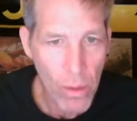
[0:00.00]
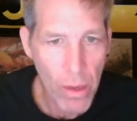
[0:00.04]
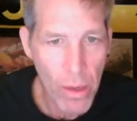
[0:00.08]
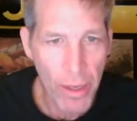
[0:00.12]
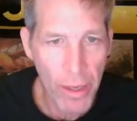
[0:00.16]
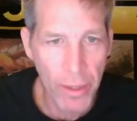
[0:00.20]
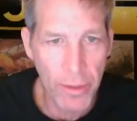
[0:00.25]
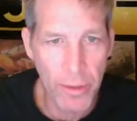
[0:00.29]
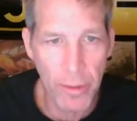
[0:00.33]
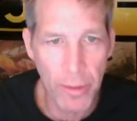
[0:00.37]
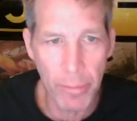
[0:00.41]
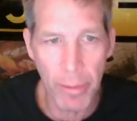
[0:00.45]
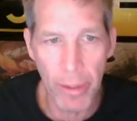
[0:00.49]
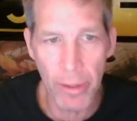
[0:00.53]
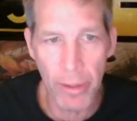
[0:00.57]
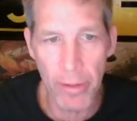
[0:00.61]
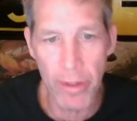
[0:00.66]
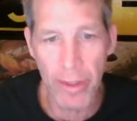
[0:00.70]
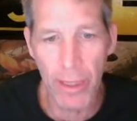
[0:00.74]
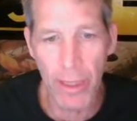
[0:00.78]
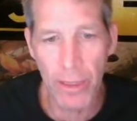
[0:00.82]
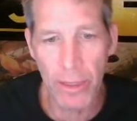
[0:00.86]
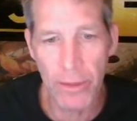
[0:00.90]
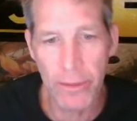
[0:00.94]
And the amount of
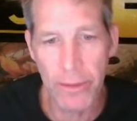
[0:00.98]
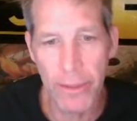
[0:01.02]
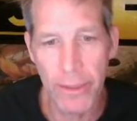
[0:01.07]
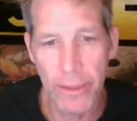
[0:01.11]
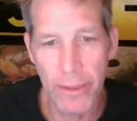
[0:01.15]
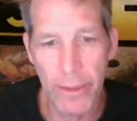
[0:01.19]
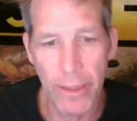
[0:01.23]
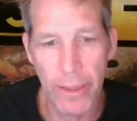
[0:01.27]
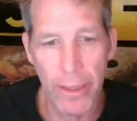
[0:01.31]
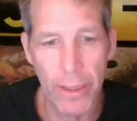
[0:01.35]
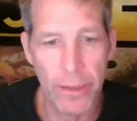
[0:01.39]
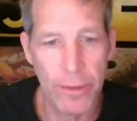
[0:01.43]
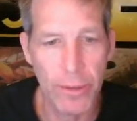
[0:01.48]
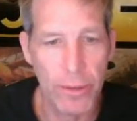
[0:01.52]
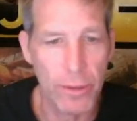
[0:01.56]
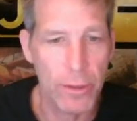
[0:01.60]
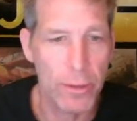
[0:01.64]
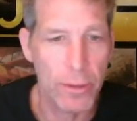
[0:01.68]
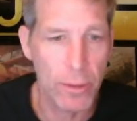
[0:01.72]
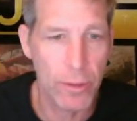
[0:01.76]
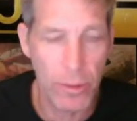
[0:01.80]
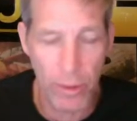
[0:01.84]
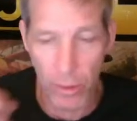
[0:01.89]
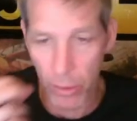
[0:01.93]
content it has in it
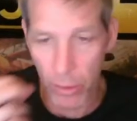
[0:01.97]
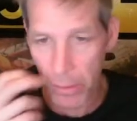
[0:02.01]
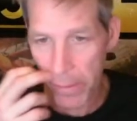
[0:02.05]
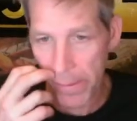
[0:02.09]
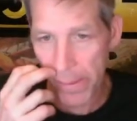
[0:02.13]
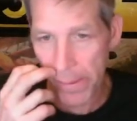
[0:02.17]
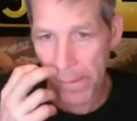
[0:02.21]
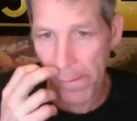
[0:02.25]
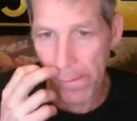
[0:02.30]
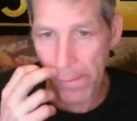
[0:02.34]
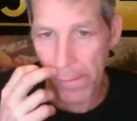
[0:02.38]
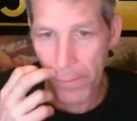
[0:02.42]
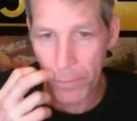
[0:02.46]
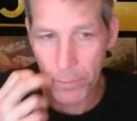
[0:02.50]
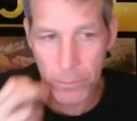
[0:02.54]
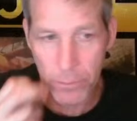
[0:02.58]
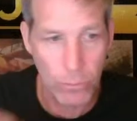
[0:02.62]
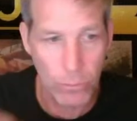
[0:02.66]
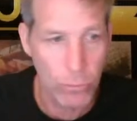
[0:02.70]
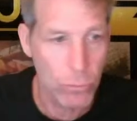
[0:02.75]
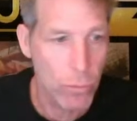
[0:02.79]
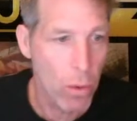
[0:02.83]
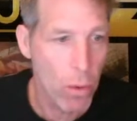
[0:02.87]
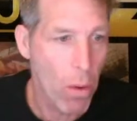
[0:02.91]
is a lot.
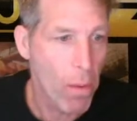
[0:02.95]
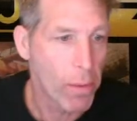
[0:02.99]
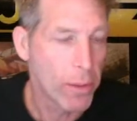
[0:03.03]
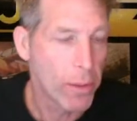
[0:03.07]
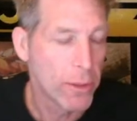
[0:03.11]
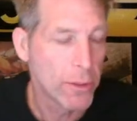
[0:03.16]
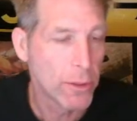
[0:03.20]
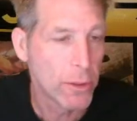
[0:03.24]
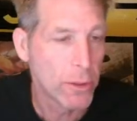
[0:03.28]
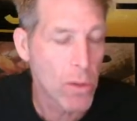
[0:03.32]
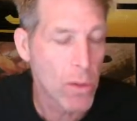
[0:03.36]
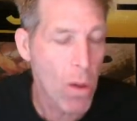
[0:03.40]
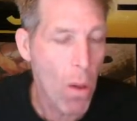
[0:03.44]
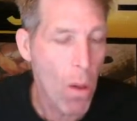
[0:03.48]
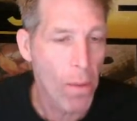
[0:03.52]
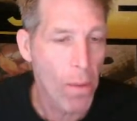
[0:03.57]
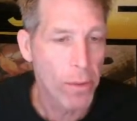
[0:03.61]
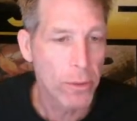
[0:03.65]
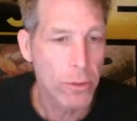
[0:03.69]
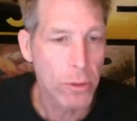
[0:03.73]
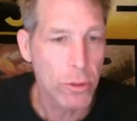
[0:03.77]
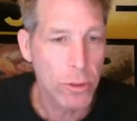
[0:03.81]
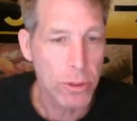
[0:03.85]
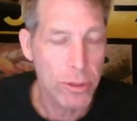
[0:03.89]

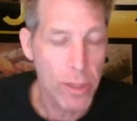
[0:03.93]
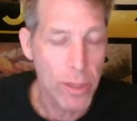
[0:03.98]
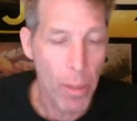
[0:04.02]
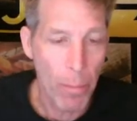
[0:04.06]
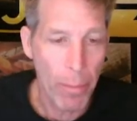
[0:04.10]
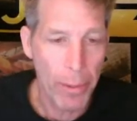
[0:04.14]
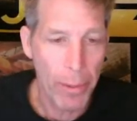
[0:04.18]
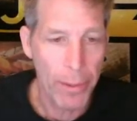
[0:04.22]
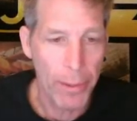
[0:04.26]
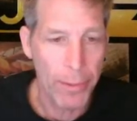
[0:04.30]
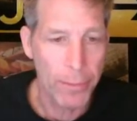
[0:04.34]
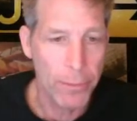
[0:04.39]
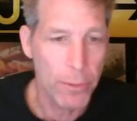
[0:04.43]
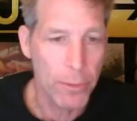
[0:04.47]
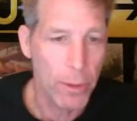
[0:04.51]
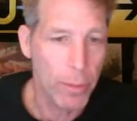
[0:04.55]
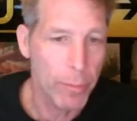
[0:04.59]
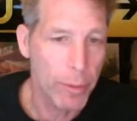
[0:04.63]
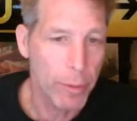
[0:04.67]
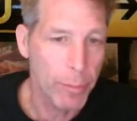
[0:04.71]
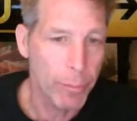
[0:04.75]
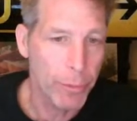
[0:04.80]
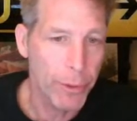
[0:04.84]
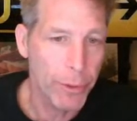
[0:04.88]
So it's not bad. I
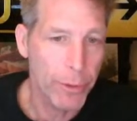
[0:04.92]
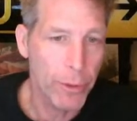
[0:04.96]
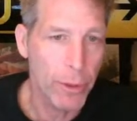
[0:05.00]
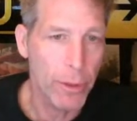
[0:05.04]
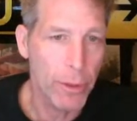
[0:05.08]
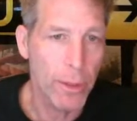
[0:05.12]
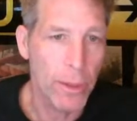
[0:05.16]
mean, pretty good.